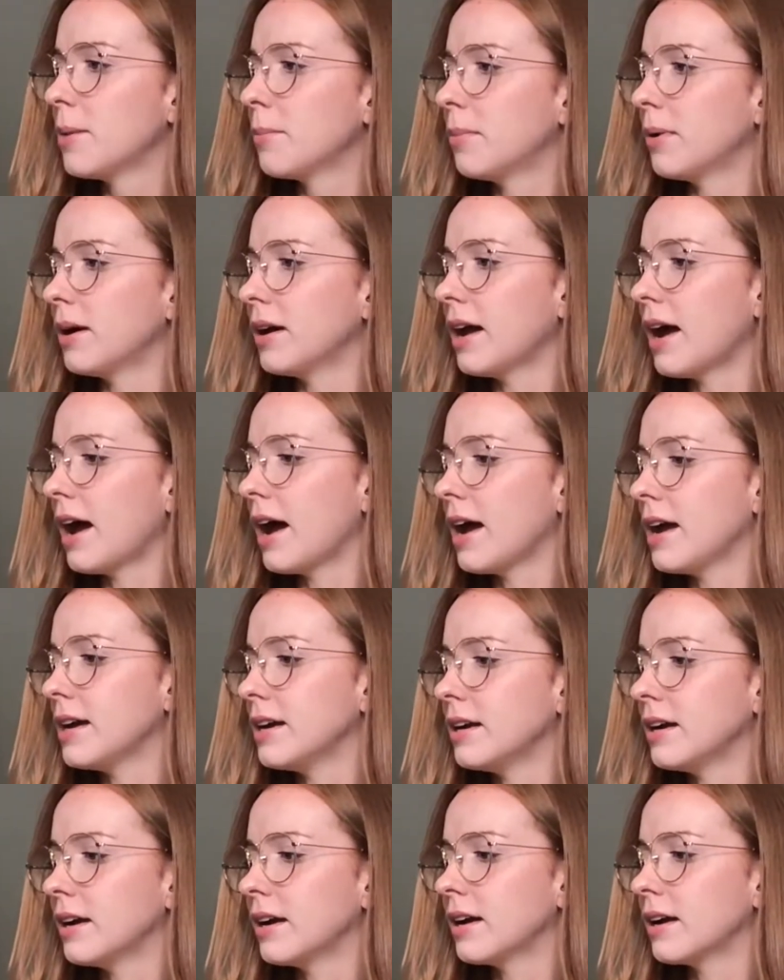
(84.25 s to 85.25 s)
But
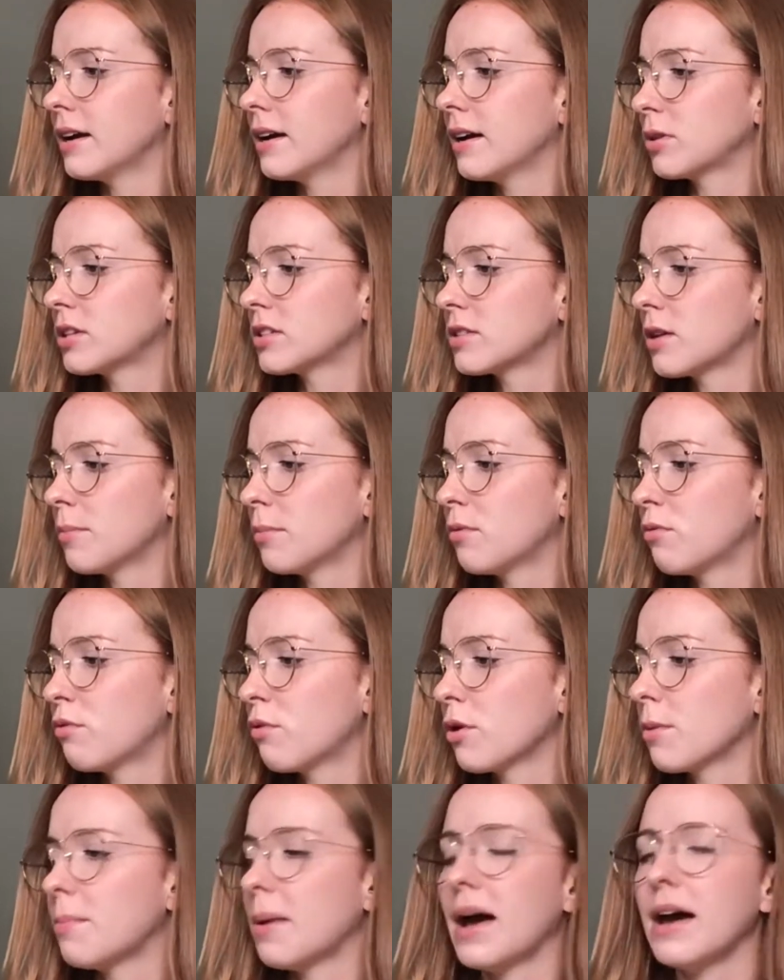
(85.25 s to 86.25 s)
I put this on
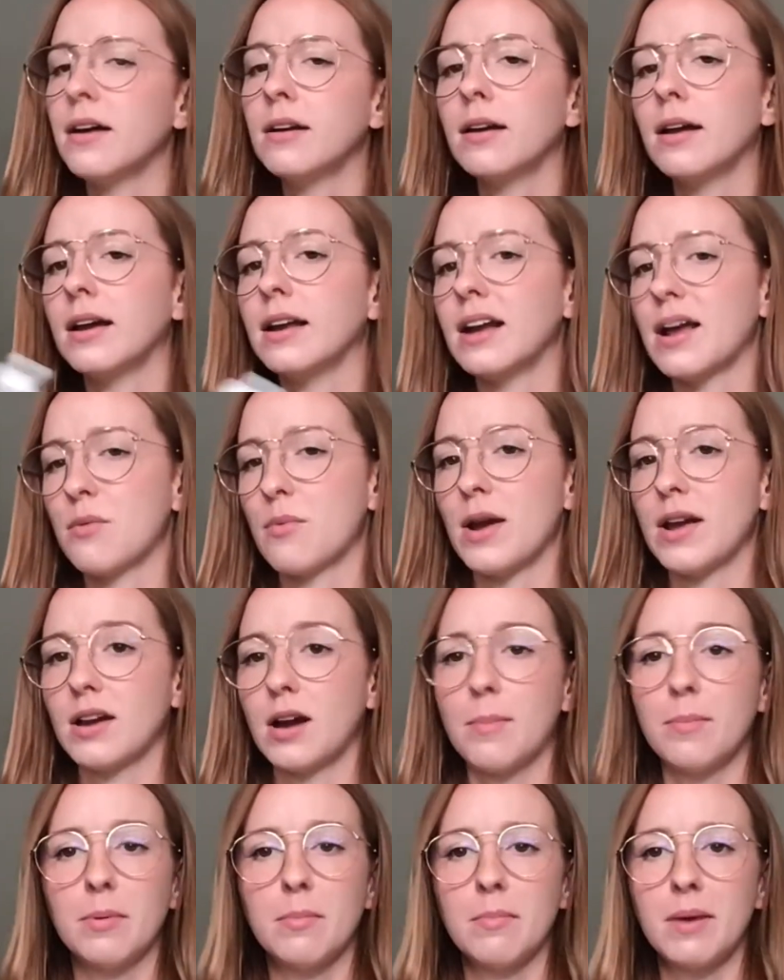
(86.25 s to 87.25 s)
before bed and I
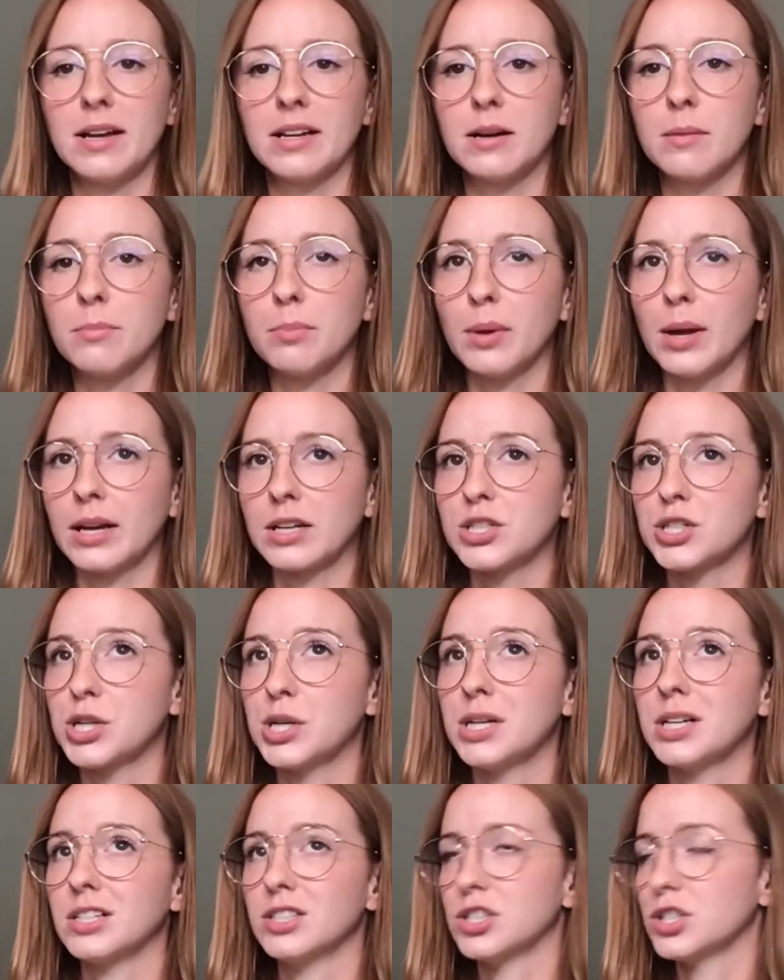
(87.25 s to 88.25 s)
wake up and my
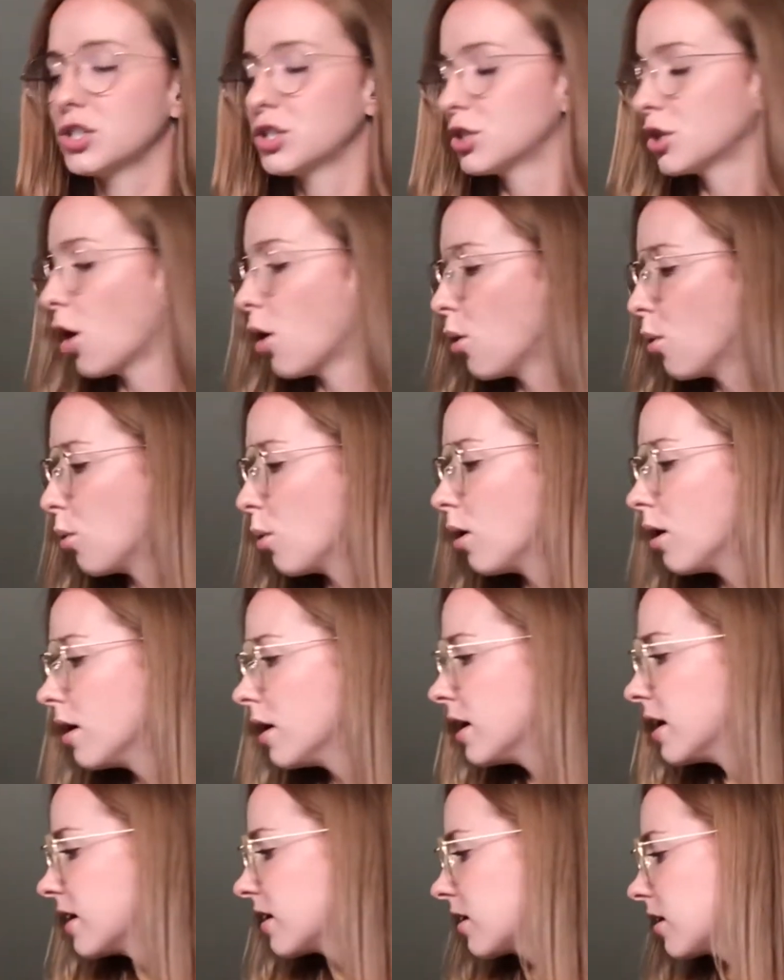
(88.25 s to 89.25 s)
complexion is so
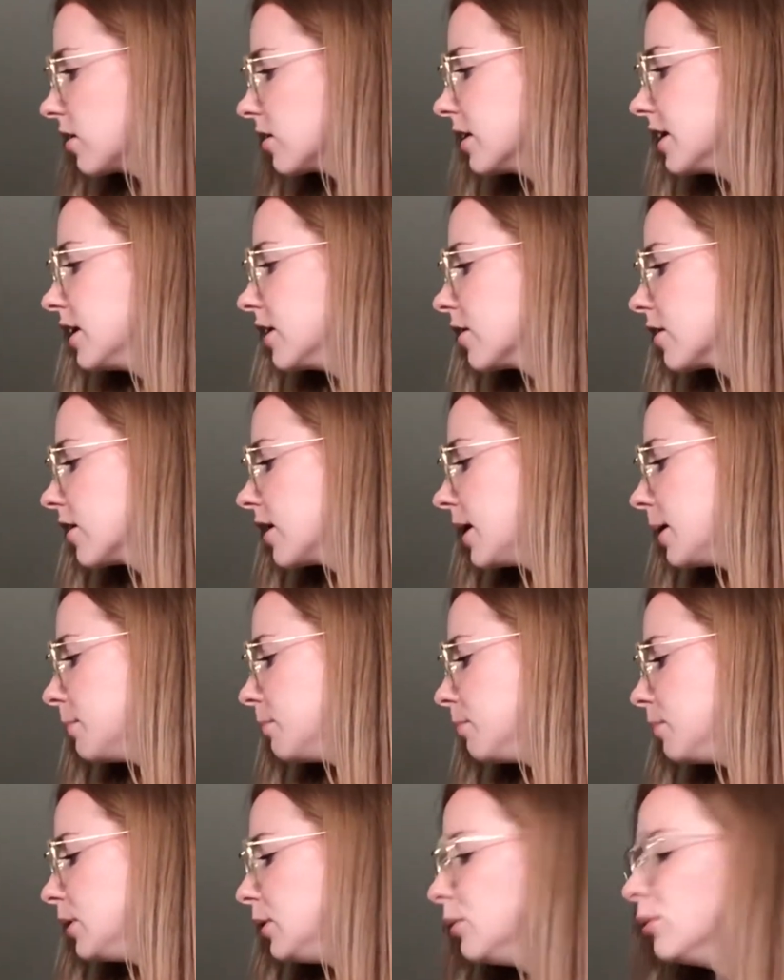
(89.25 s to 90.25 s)
clear
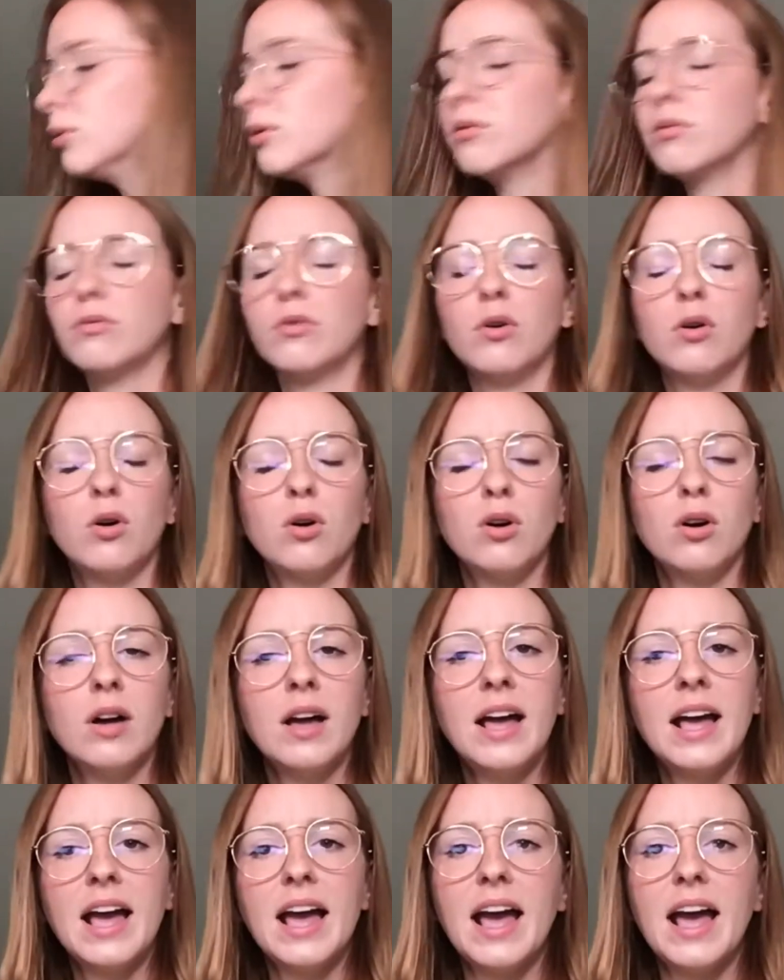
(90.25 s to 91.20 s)
and beautiful